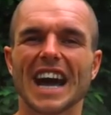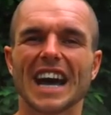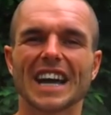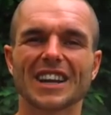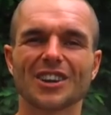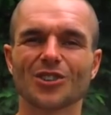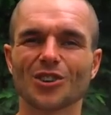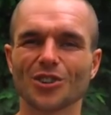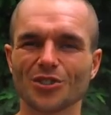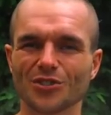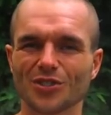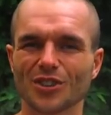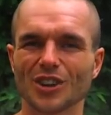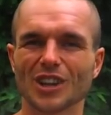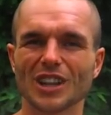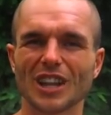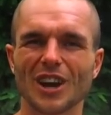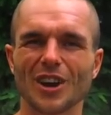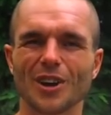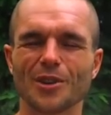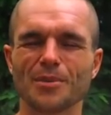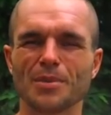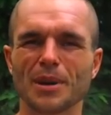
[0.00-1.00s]
and across the
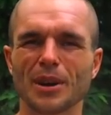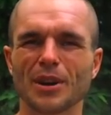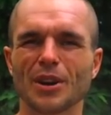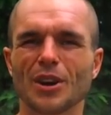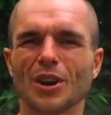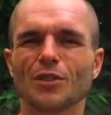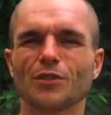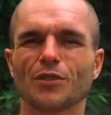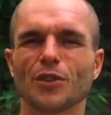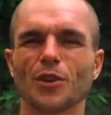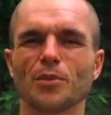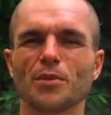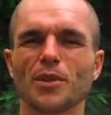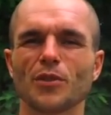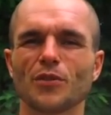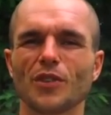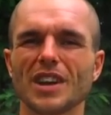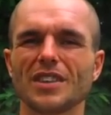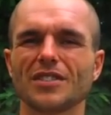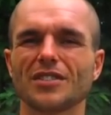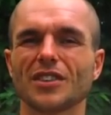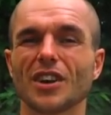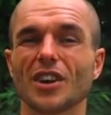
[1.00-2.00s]
globe from the
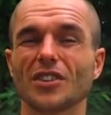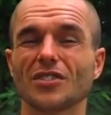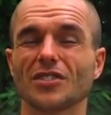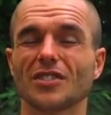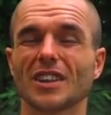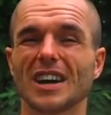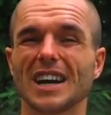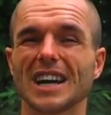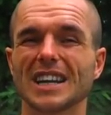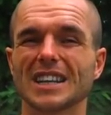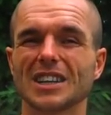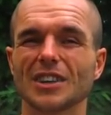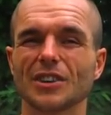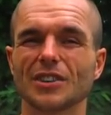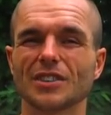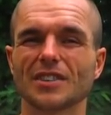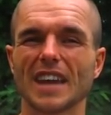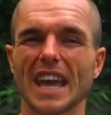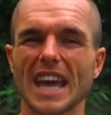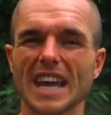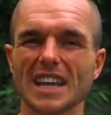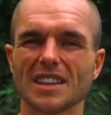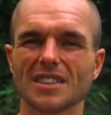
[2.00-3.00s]
research that I'd
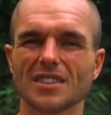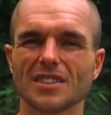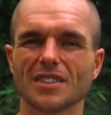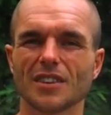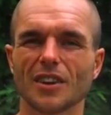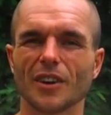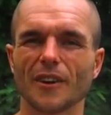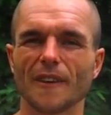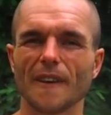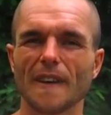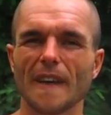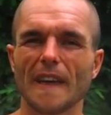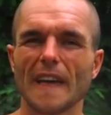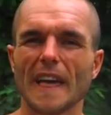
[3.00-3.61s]
looked into.